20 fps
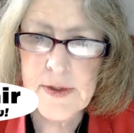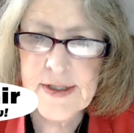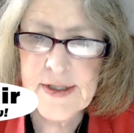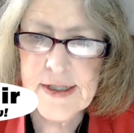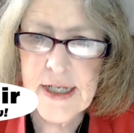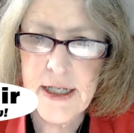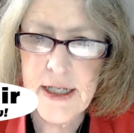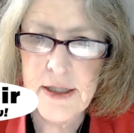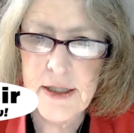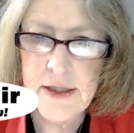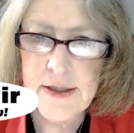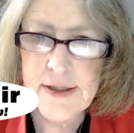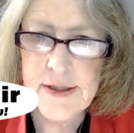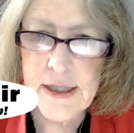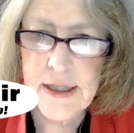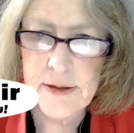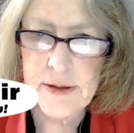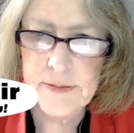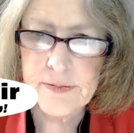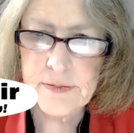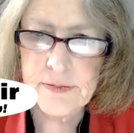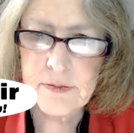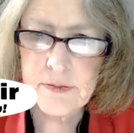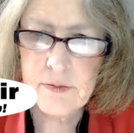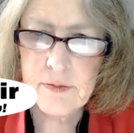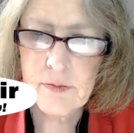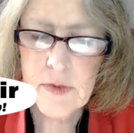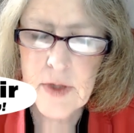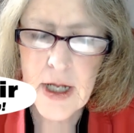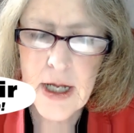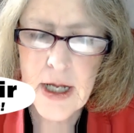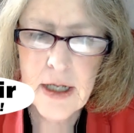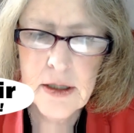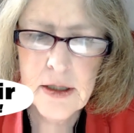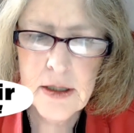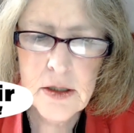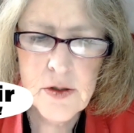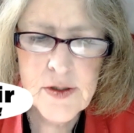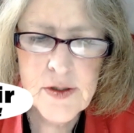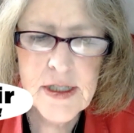sales
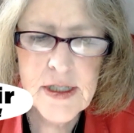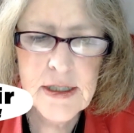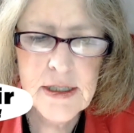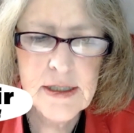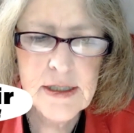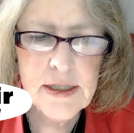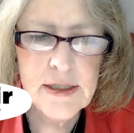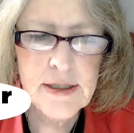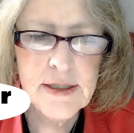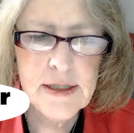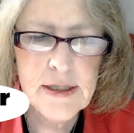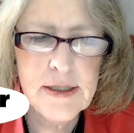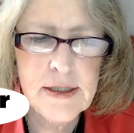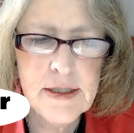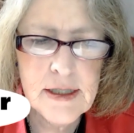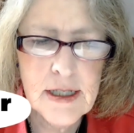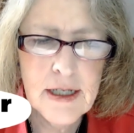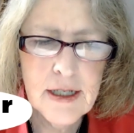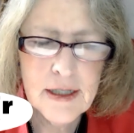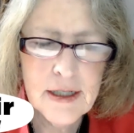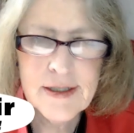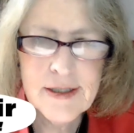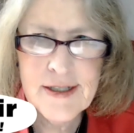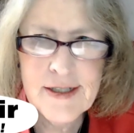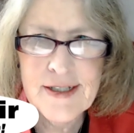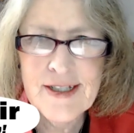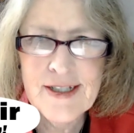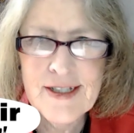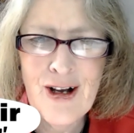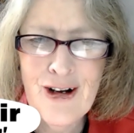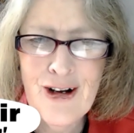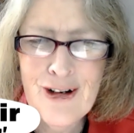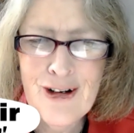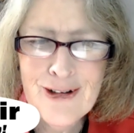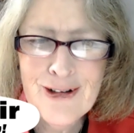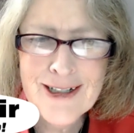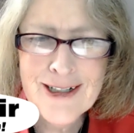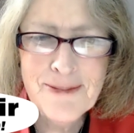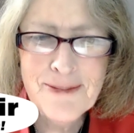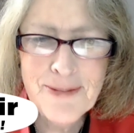and closing, because it's
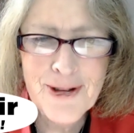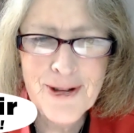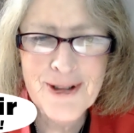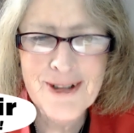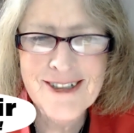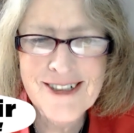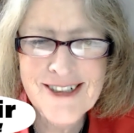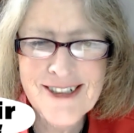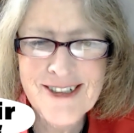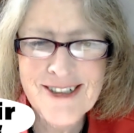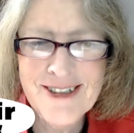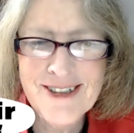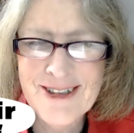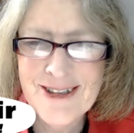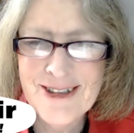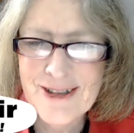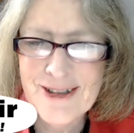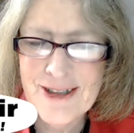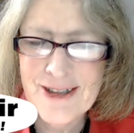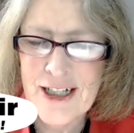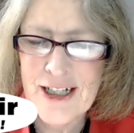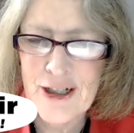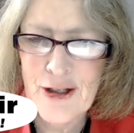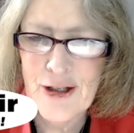so important to the